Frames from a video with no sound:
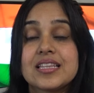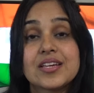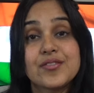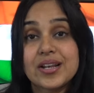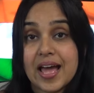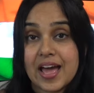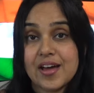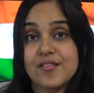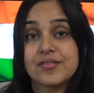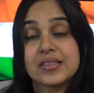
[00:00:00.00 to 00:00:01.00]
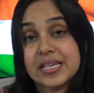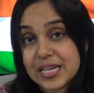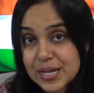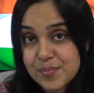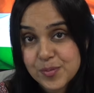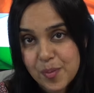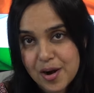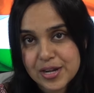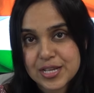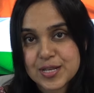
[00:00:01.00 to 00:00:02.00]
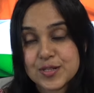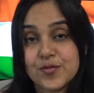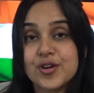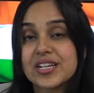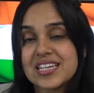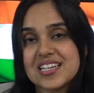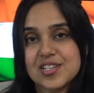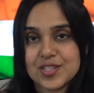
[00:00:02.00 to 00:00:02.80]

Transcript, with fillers: They will have themed parties for each